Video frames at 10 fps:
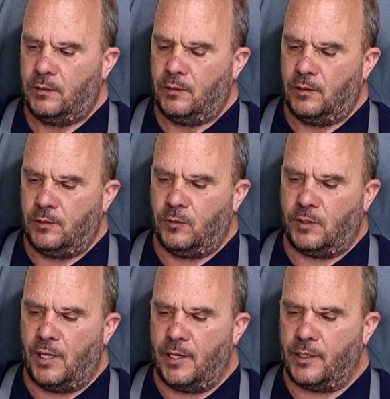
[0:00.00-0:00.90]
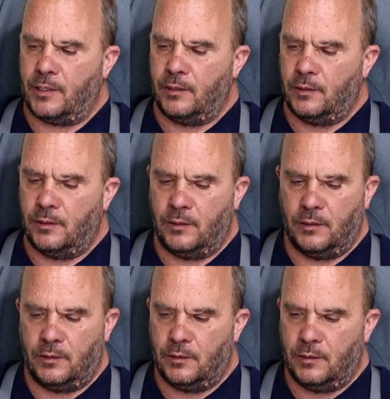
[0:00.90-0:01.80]
Then you take
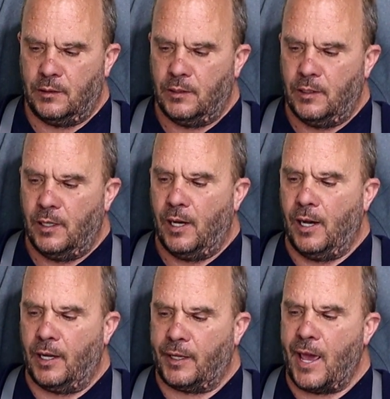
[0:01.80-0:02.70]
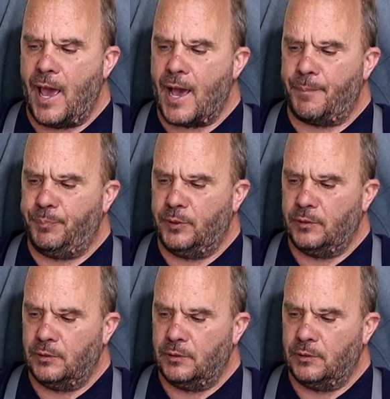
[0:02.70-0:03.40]
a cap,